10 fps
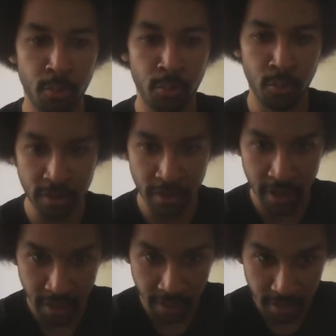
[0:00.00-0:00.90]
Winter
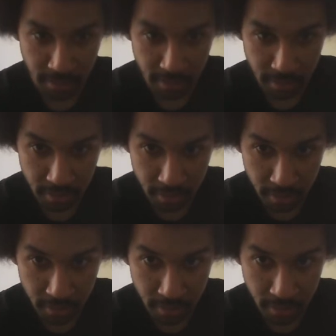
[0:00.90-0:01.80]
Light,
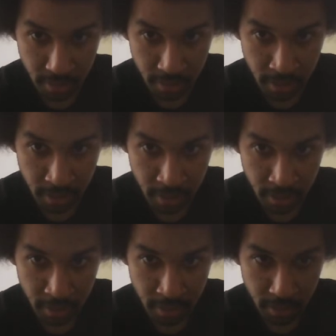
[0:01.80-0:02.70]

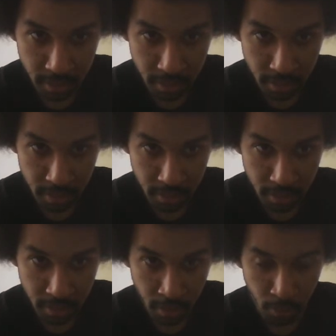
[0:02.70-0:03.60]
and
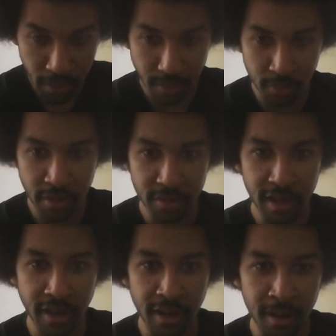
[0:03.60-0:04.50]
Winter
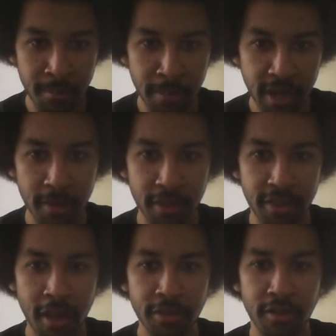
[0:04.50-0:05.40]
Light, Pick 'em on
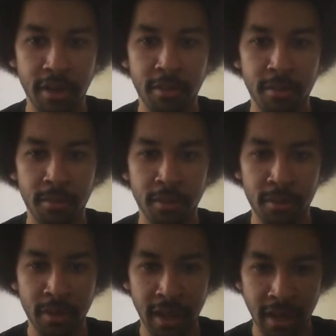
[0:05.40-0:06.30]
South Street was
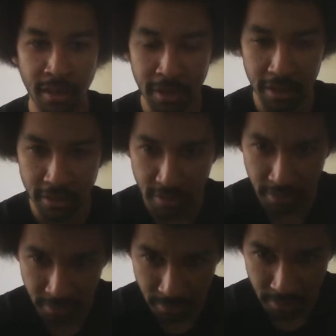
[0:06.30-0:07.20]
only 80 minutes
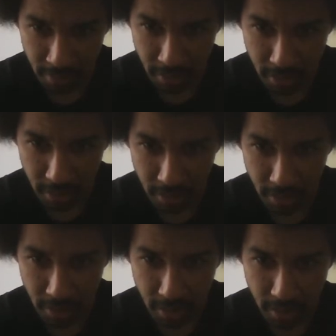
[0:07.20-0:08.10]
too.
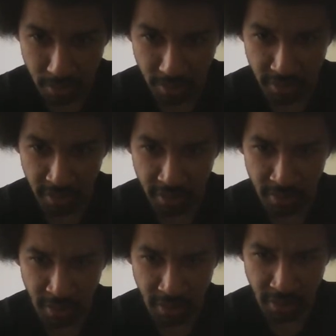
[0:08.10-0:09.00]
According to this,
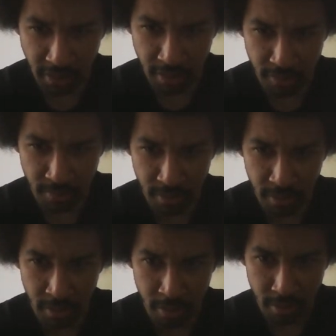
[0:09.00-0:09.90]
though, I think that's
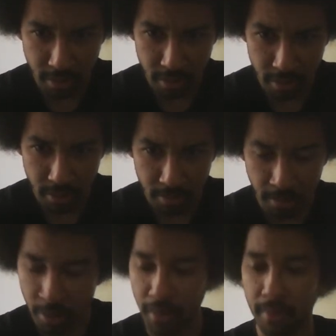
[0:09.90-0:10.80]
wrong.
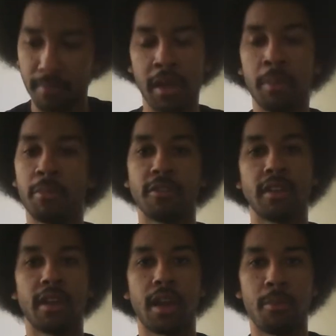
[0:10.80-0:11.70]
Oh well, I'll
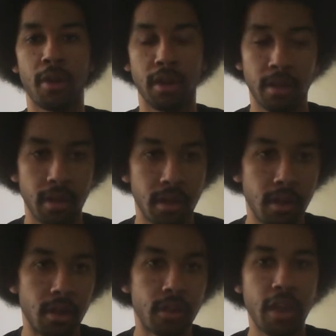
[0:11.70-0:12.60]
pretend like I'm right.
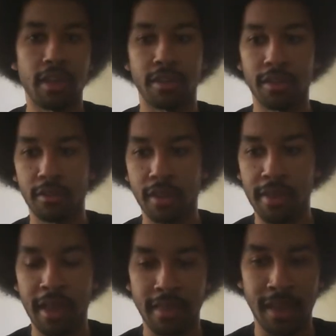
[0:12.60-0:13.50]
So yeah, so there's
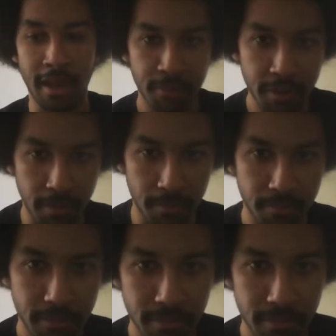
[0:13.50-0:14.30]
that and that and that. So,